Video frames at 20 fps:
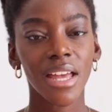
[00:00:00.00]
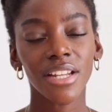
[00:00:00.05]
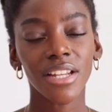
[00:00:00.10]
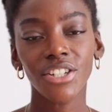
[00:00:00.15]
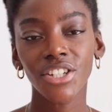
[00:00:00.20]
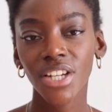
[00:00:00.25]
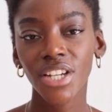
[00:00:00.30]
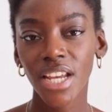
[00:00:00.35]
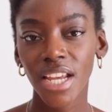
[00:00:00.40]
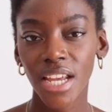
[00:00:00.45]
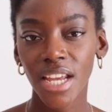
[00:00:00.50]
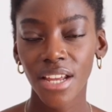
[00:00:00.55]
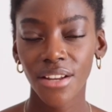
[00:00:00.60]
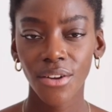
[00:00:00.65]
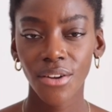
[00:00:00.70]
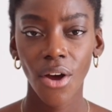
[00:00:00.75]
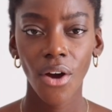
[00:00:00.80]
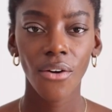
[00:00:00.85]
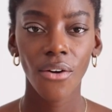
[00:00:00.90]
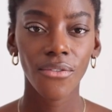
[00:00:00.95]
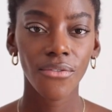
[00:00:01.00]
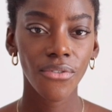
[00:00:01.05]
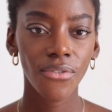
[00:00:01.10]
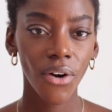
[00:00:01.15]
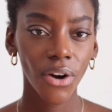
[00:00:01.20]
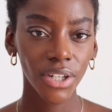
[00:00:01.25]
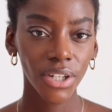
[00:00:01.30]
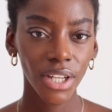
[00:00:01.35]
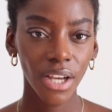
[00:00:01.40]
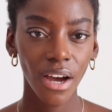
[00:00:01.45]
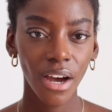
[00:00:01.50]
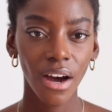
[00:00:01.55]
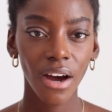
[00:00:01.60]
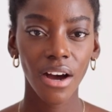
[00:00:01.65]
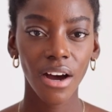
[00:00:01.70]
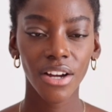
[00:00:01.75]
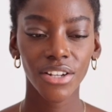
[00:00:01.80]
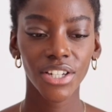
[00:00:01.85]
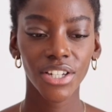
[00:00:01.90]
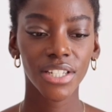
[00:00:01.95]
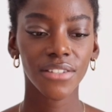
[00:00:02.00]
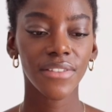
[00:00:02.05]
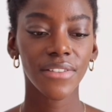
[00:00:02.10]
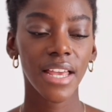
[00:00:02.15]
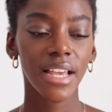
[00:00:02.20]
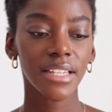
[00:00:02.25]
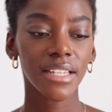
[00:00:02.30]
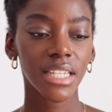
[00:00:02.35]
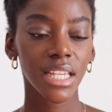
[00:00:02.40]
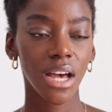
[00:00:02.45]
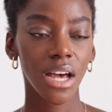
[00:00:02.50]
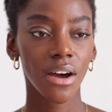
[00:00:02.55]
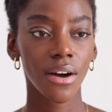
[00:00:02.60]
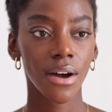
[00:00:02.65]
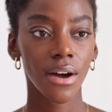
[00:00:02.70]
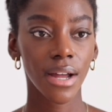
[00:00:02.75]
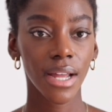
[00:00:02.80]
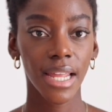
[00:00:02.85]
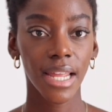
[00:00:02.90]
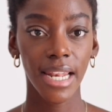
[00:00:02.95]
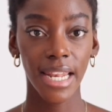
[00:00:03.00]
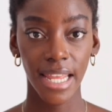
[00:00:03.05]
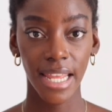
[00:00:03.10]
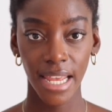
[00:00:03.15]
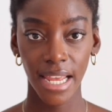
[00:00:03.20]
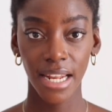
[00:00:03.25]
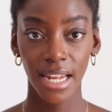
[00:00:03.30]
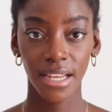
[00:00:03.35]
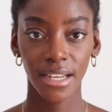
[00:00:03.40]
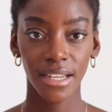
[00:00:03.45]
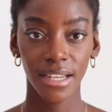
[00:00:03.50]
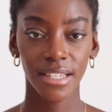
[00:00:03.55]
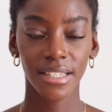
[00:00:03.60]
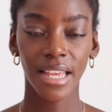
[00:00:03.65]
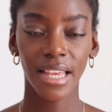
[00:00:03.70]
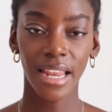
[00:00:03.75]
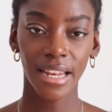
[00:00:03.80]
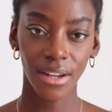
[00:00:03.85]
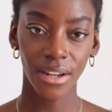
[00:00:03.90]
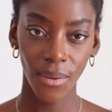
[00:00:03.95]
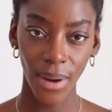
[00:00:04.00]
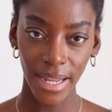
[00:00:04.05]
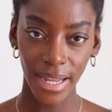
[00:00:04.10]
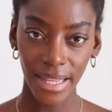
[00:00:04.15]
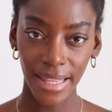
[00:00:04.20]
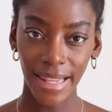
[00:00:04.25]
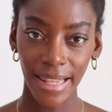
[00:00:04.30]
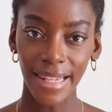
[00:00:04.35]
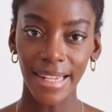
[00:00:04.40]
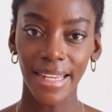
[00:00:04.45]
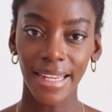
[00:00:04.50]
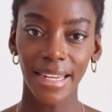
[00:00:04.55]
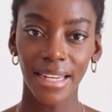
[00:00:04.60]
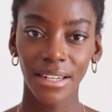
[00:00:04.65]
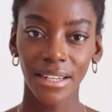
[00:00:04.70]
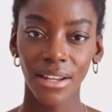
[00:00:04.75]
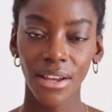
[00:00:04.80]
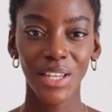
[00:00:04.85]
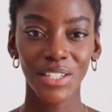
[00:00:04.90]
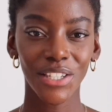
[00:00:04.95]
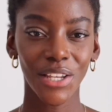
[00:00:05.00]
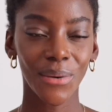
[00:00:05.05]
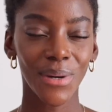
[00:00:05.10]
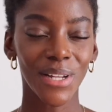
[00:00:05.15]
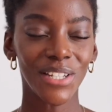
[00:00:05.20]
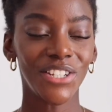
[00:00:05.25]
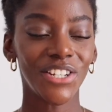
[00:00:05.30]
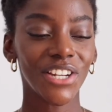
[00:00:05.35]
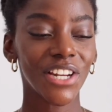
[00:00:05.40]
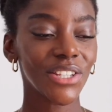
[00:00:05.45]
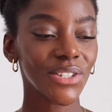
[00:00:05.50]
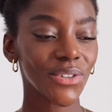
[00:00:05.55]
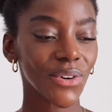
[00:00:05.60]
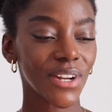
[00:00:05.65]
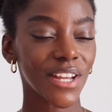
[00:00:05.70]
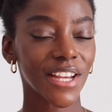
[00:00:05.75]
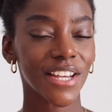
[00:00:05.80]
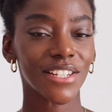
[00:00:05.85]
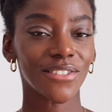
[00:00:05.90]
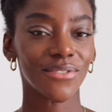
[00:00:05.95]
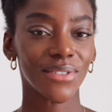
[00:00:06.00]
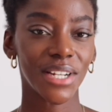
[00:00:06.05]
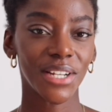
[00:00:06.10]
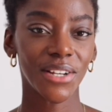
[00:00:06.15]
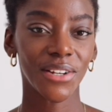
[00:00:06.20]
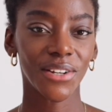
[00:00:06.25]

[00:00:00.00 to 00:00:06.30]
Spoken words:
a gin, vodka, just things that are clear liquors and quite clean. So a gin and tonic is really